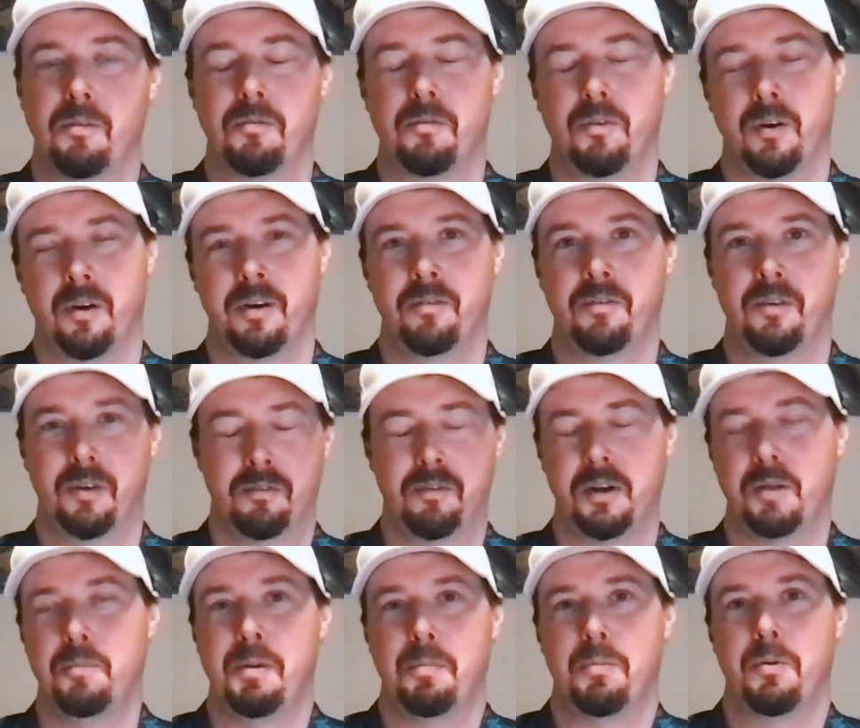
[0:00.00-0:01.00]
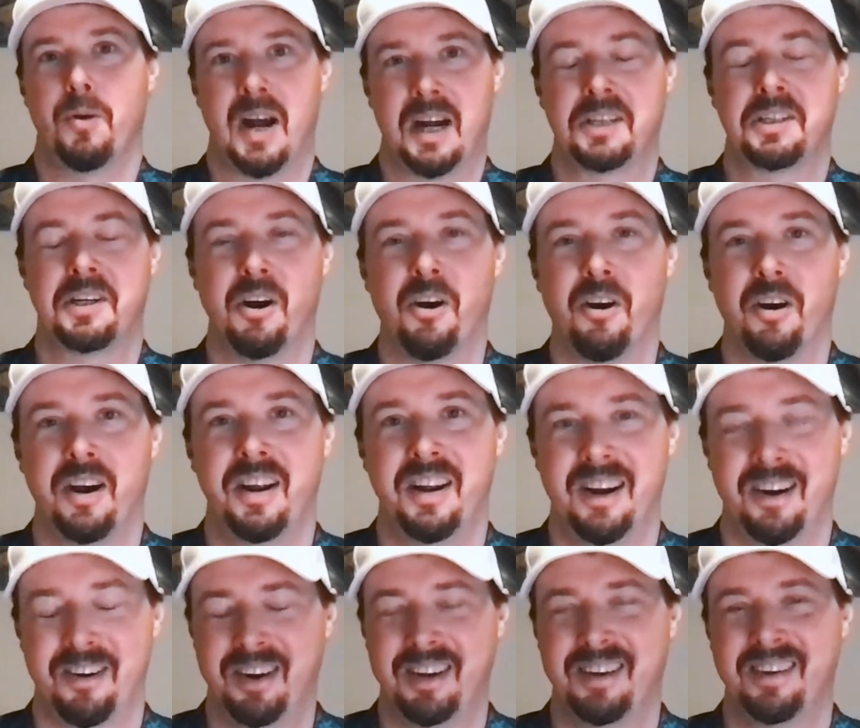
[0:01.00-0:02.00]
the people who actually are
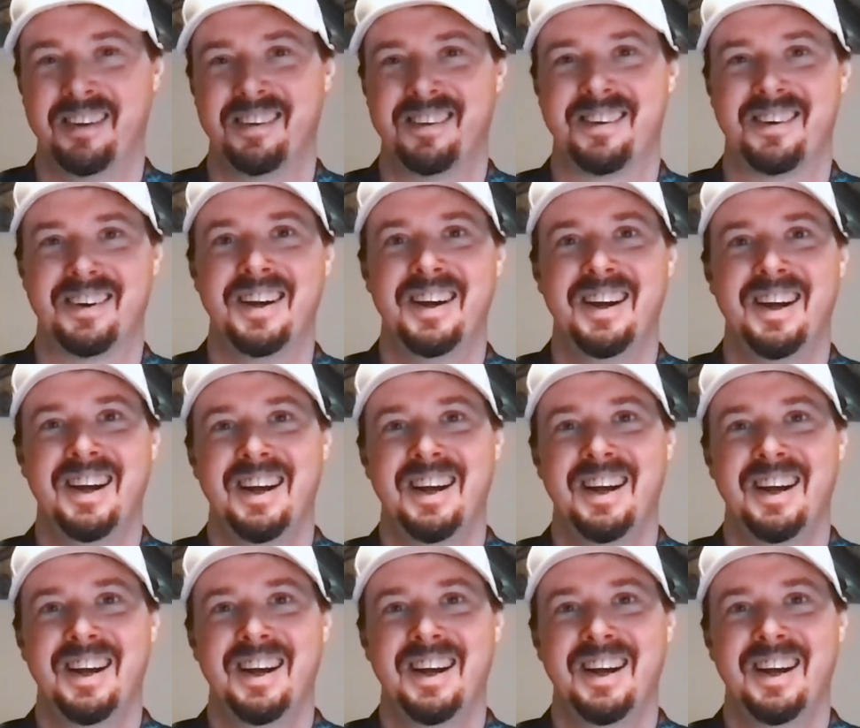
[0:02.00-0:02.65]
in our industry.